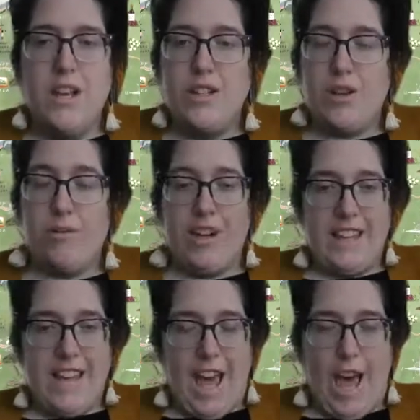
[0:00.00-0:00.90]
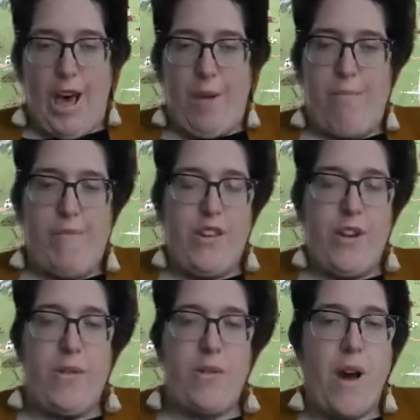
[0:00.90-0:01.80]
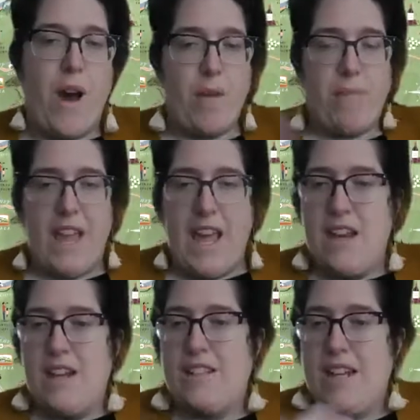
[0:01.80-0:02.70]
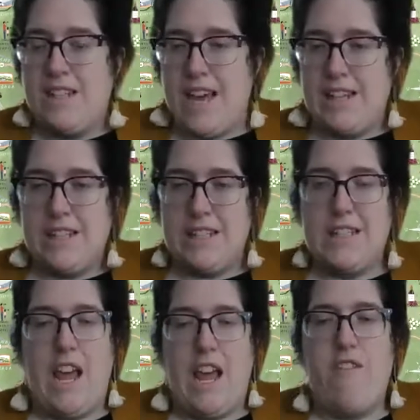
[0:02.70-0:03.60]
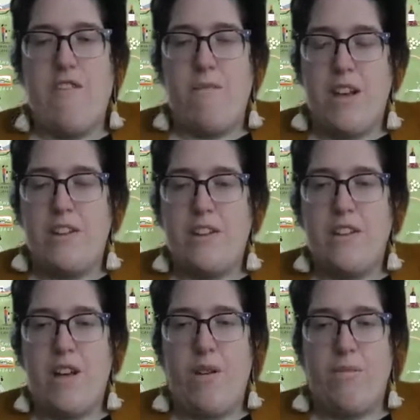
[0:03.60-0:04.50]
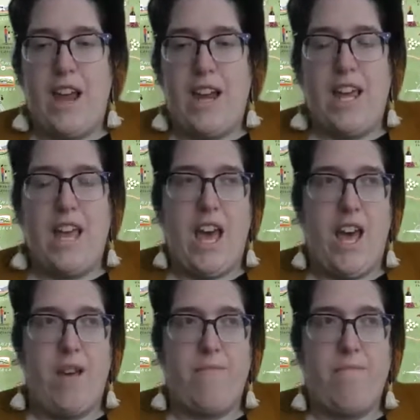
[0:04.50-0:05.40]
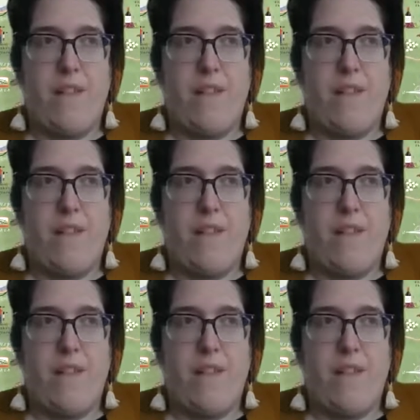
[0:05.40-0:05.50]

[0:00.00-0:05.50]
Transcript: So really, throughout our plan and tactics that I've mentioned already, a